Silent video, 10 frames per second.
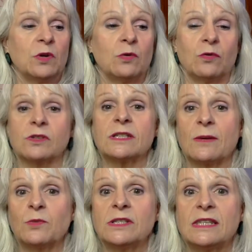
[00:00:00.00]
Or
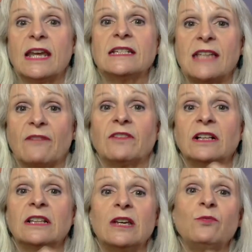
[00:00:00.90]
some would say
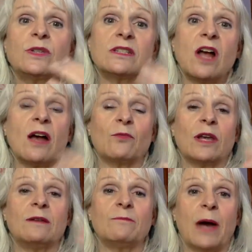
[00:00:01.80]
definitely was not
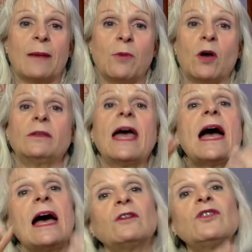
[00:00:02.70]
written by Paul. Now,
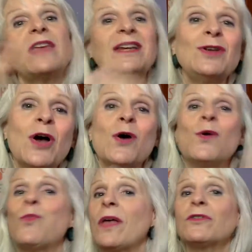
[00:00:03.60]
how did they know
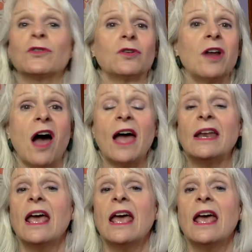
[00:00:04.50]
whether or not